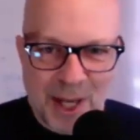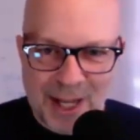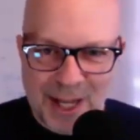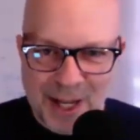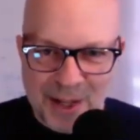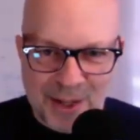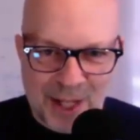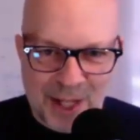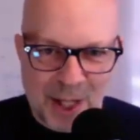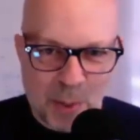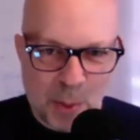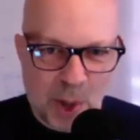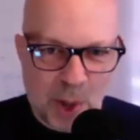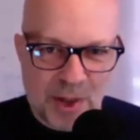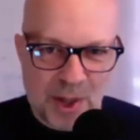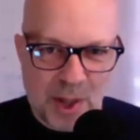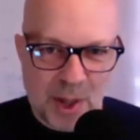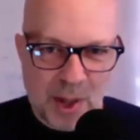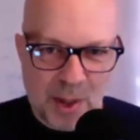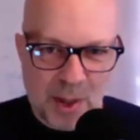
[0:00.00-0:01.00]
I guess they didn't
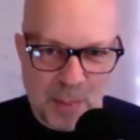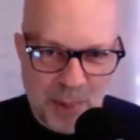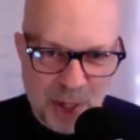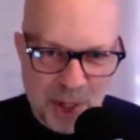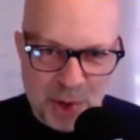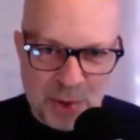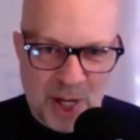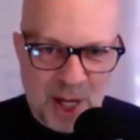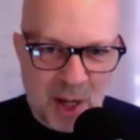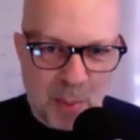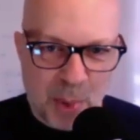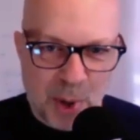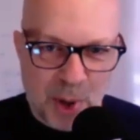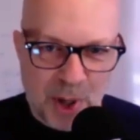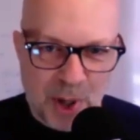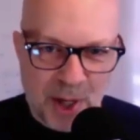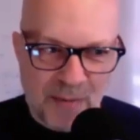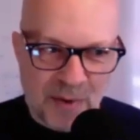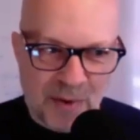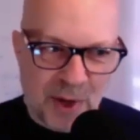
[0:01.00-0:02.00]
want the administrative
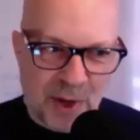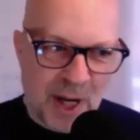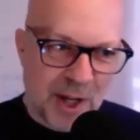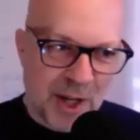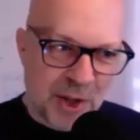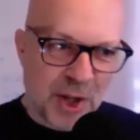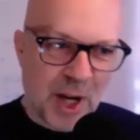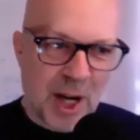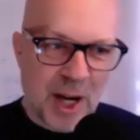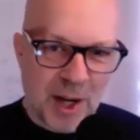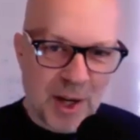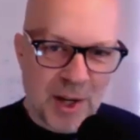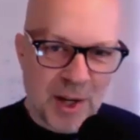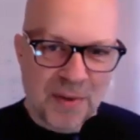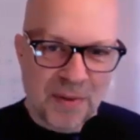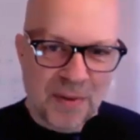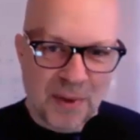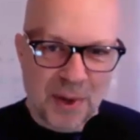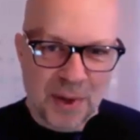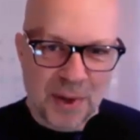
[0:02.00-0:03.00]
burden of trying to charge
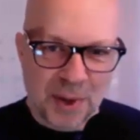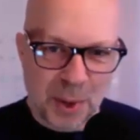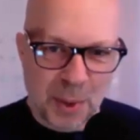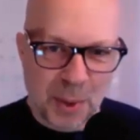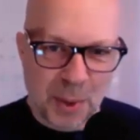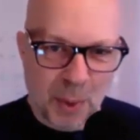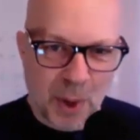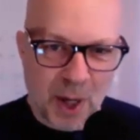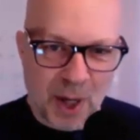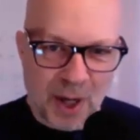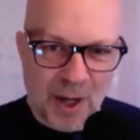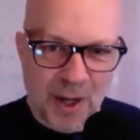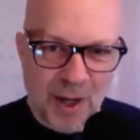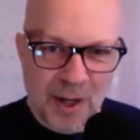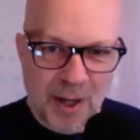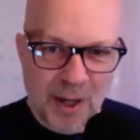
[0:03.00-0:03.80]
for doing work.